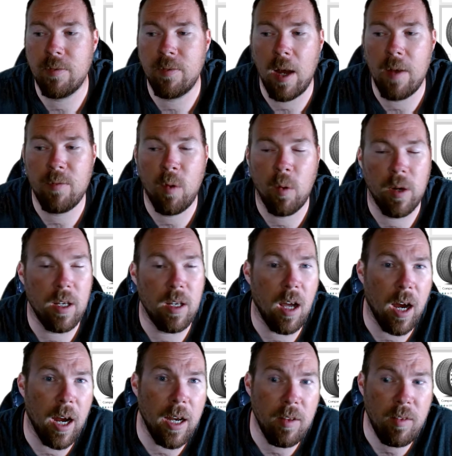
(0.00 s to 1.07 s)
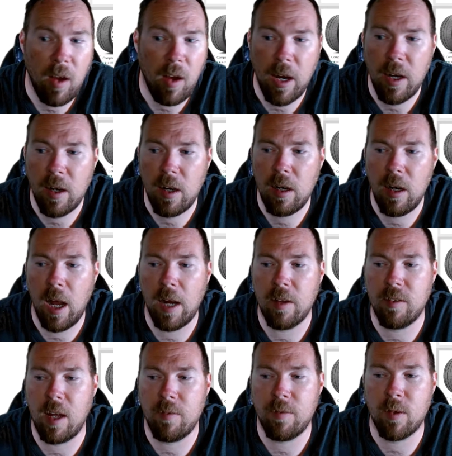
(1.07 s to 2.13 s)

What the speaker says: $549 a tire and a set